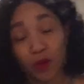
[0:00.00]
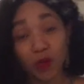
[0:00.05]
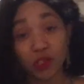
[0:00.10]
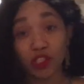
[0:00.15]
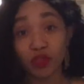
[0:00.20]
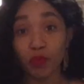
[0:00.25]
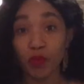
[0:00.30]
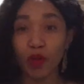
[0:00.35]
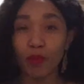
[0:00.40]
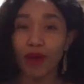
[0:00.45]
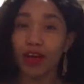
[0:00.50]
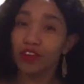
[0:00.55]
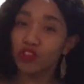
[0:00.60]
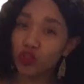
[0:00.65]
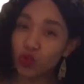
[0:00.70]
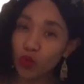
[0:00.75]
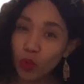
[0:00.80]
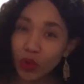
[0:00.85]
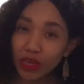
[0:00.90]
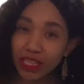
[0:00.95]
to be about
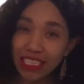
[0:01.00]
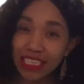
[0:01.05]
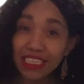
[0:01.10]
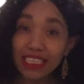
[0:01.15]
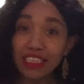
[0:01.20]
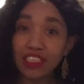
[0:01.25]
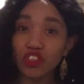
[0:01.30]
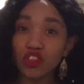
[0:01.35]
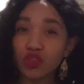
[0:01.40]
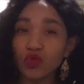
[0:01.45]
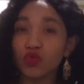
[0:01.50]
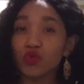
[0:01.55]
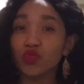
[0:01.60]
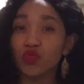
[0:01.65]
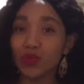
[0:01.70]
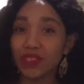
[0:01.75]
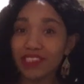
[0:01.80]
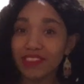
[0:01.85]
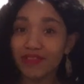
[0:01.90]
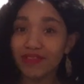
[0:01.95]
20 to
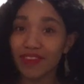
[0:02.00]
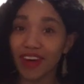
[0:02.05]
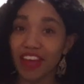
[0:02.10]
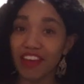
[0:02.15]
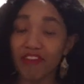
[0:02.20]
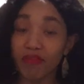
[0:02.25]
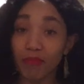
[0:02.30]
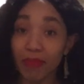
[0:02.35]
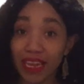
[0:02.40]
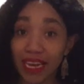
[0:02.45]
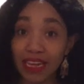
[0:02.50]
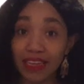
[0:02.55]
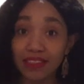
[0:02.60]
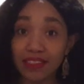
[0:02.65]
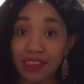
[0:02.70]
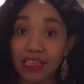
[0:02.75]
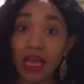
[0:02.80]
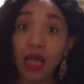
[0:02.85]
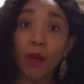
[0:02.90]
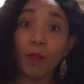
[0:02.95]
25 minutes
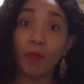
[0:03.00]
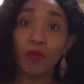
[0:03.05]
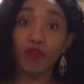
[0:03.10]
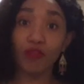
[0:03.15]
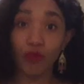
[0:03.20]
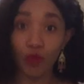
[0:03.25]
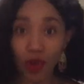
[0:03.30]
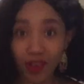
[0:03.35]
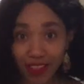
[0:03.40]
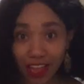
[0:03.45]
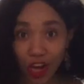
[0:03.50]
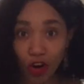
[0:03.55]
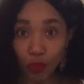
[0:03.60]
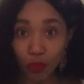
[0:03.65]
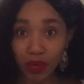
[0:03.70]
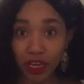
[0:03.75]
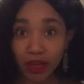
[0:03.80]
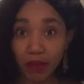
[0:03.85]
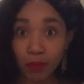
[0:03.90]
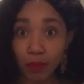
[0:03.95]
before that'll
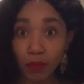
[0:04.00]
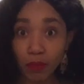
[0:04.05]
be